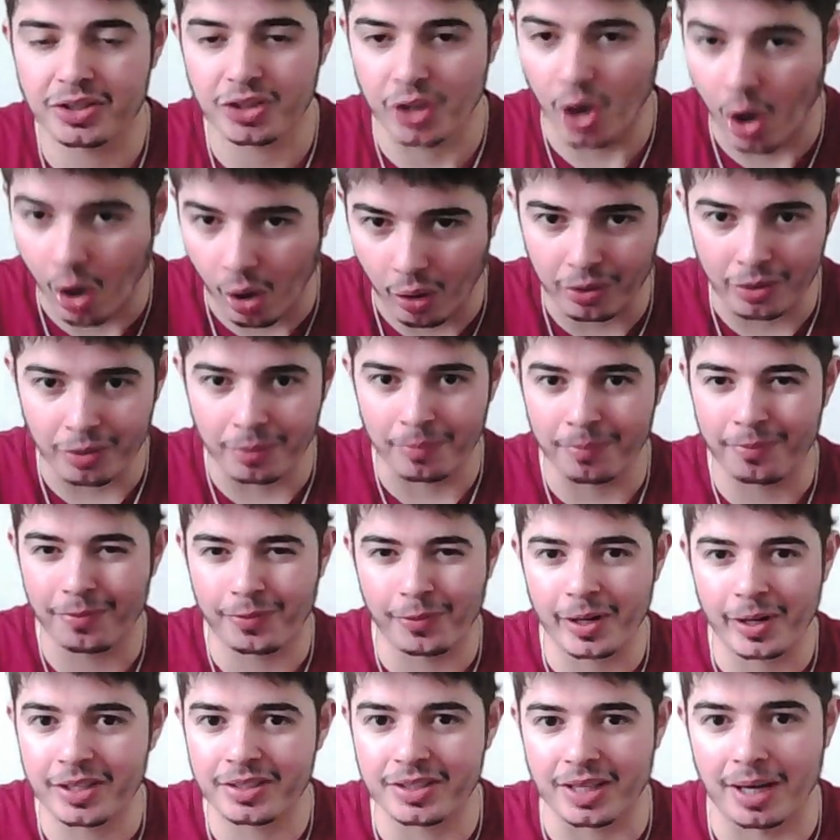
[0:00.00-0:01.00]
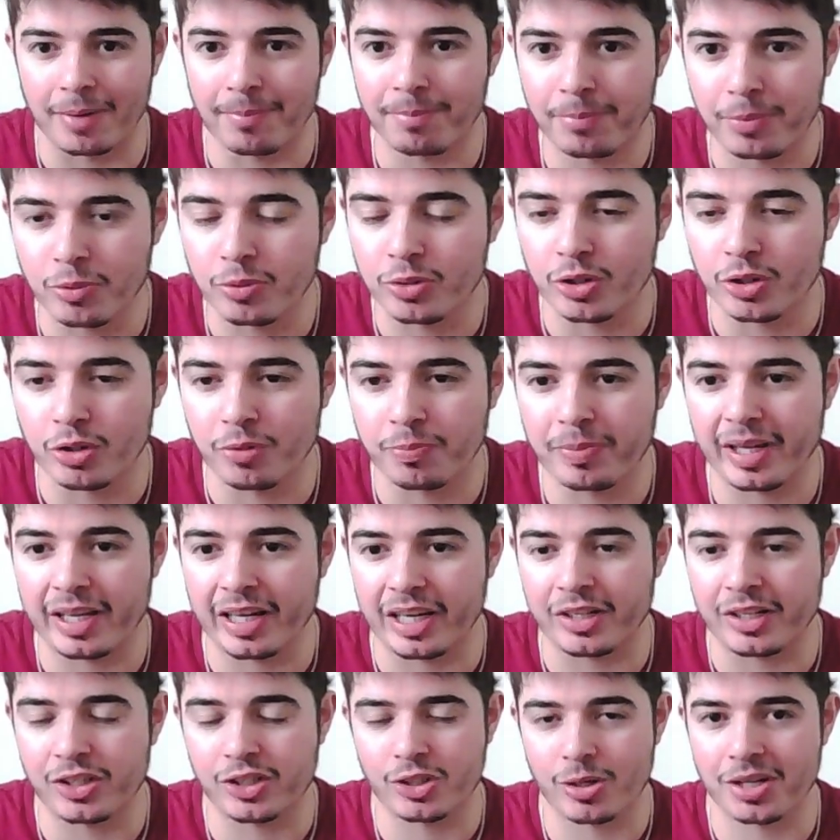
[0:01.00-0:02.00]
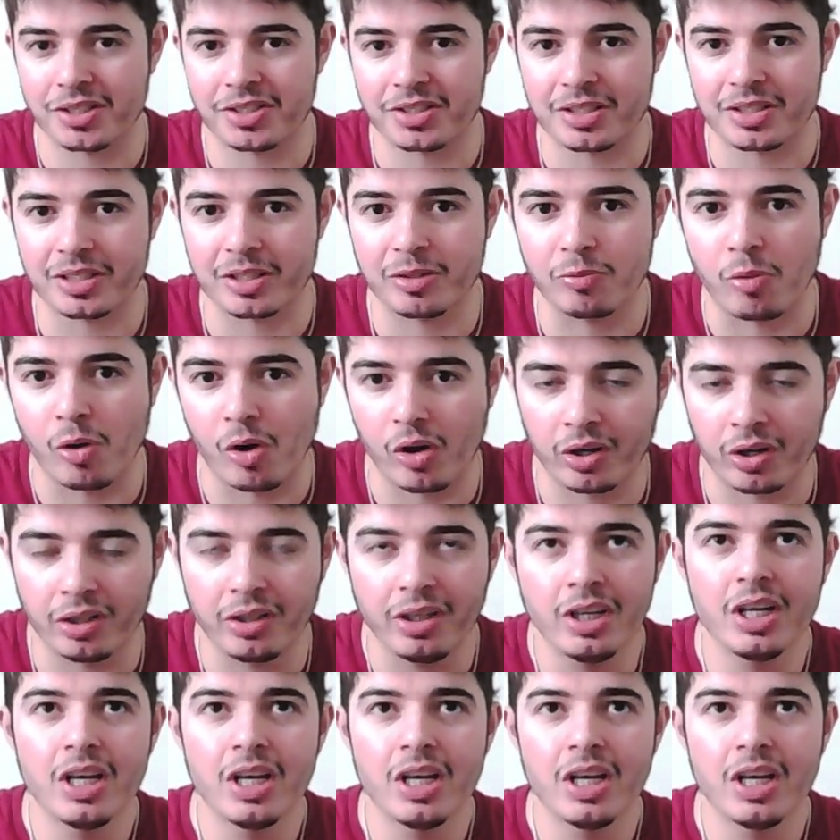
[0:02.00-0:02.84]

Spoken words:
Tottenham, for example, could be an interesting one.